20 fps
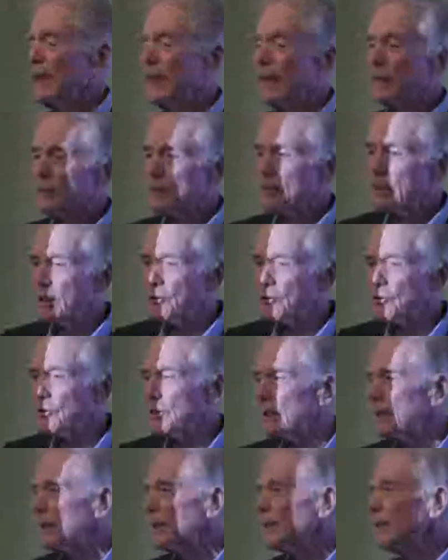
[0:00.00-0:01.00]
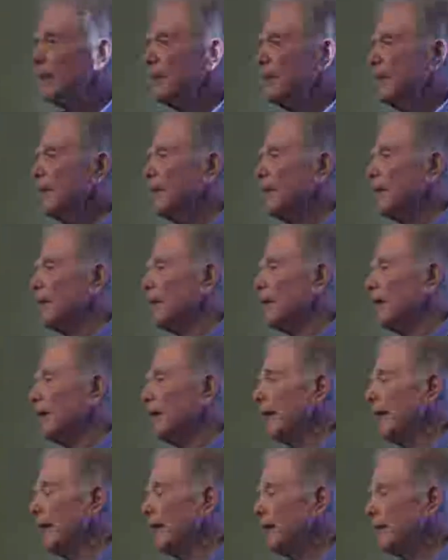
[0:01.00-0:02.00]
and Lister,
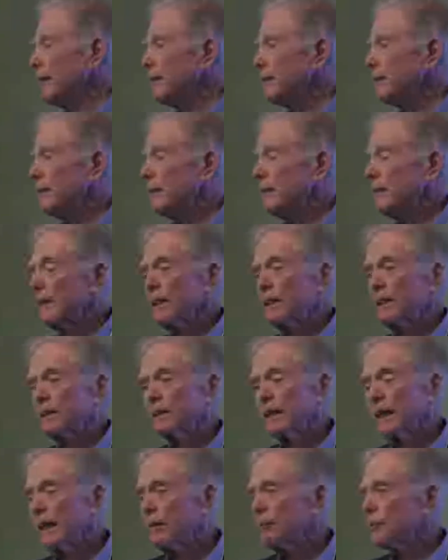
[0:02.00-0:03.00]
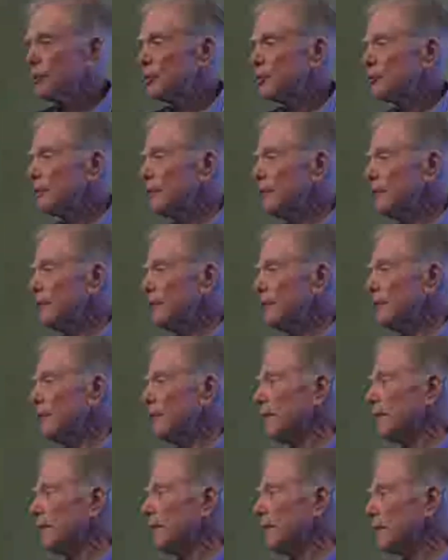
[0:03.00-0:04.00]
uh, and uh, in chemistry,
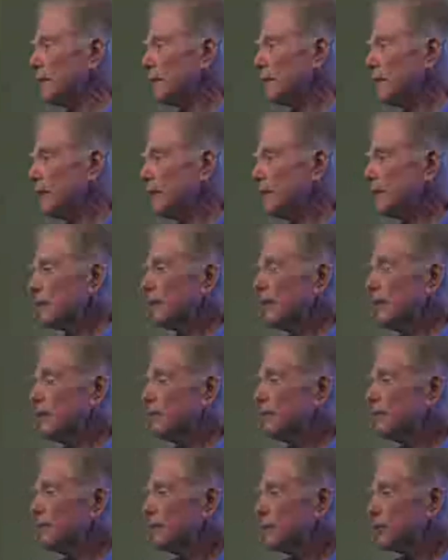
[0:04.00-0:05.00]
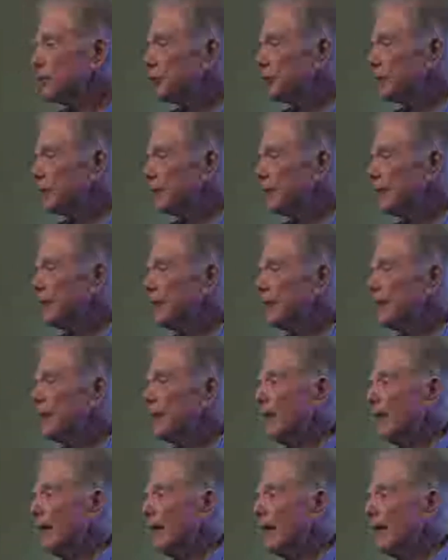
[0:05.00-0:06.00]
uh, Ehrlich and Fischer
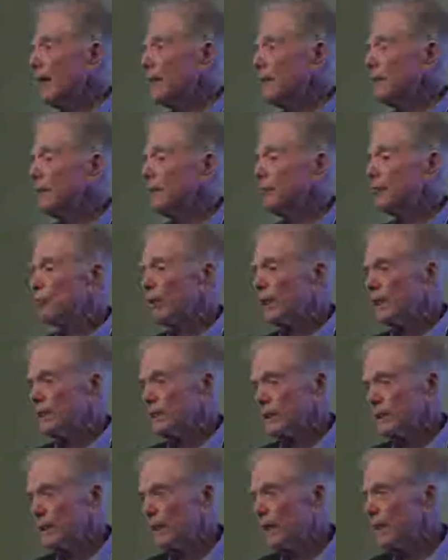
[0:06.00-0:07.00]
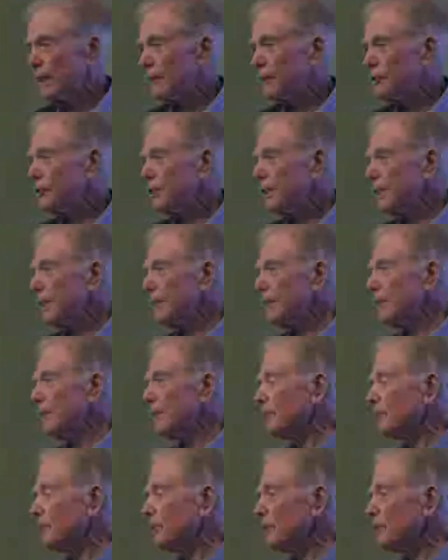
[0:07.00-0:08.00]
and in Roentgenology,
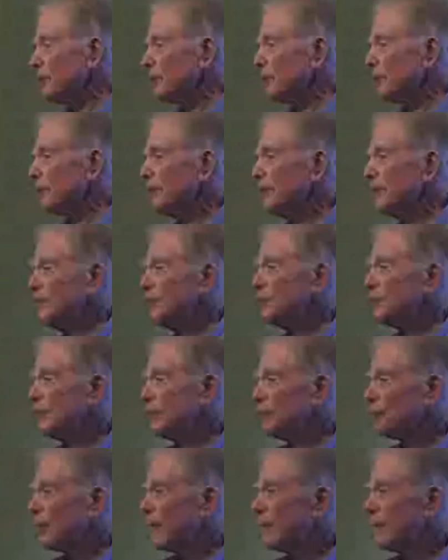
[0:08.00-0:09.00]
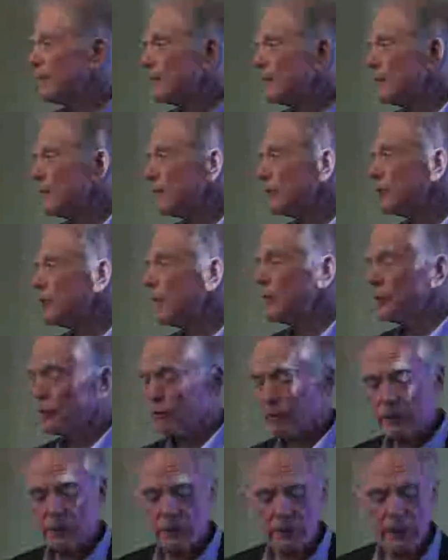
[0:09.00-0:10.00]
uh, the Curies and Roentgen, et
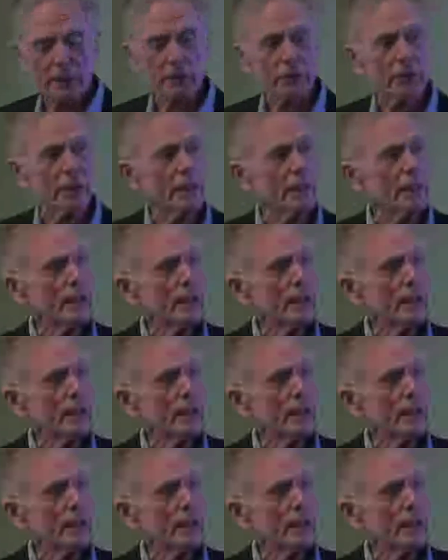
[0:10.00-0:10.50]
cetera, et cetera,